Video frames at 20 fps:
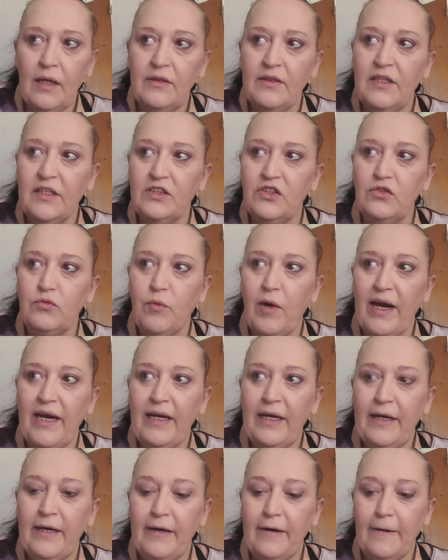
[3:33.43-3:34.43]
this
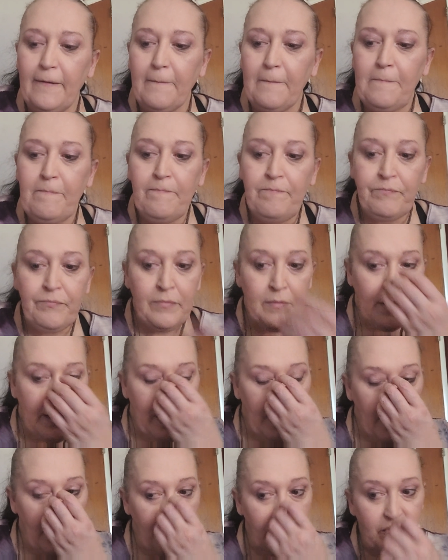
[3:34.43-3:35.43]
right here
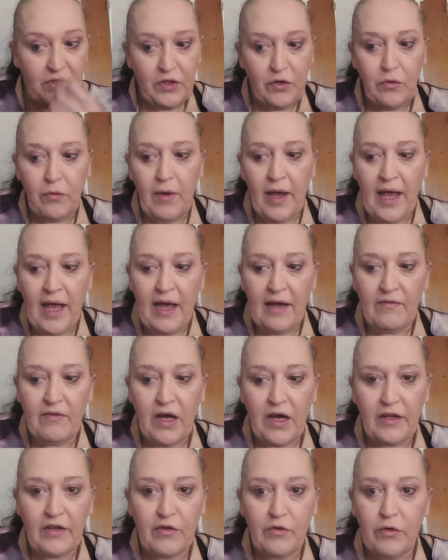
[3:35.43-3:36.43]
if you have
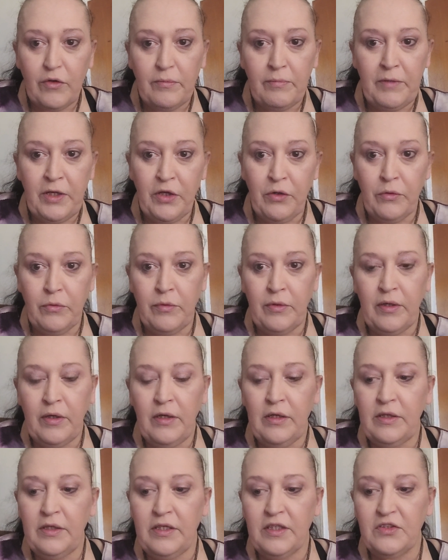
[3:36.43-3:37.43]
autoimmune
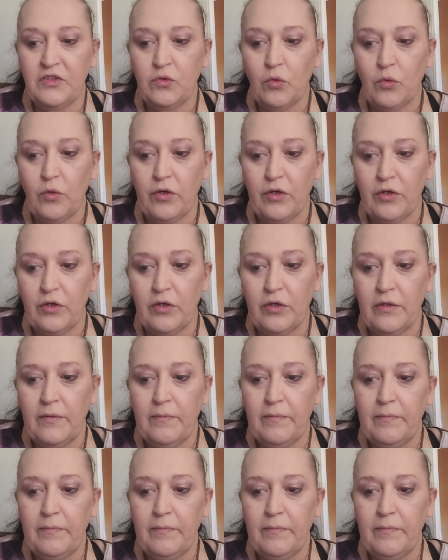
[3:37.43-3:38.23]
disorder